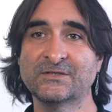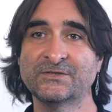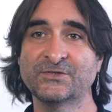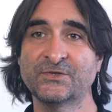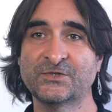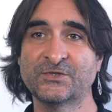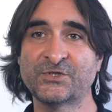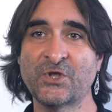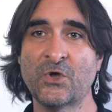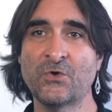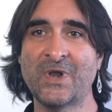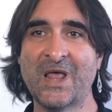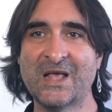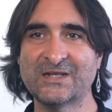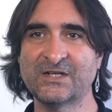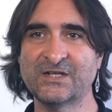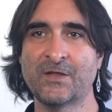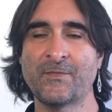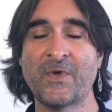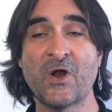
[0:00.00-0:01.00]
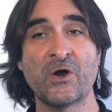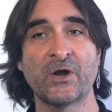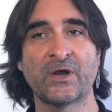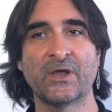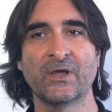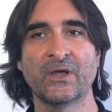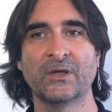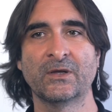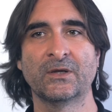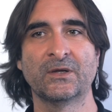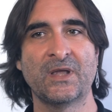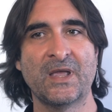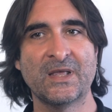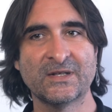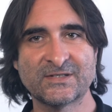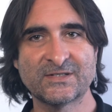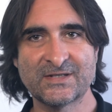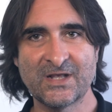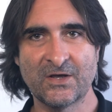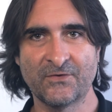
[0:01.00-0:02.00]
so Latin America,
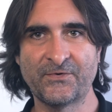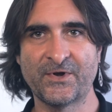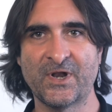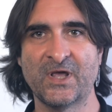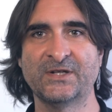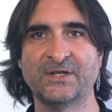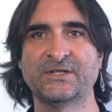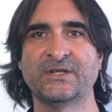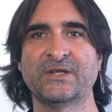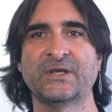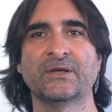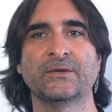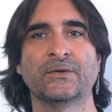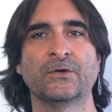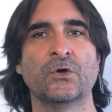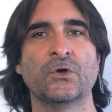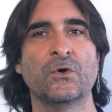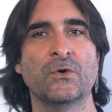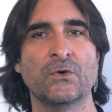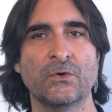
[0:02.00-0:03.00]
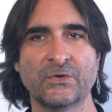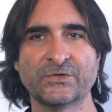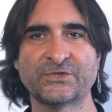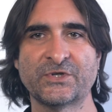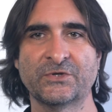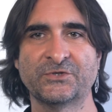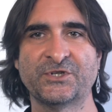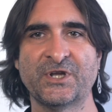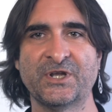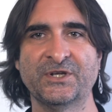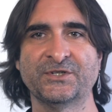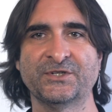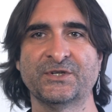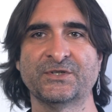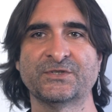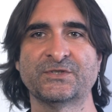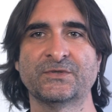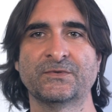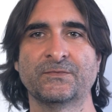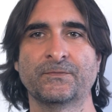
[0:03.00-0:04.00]
itself an idea, also
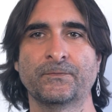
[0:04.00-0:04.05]
changes.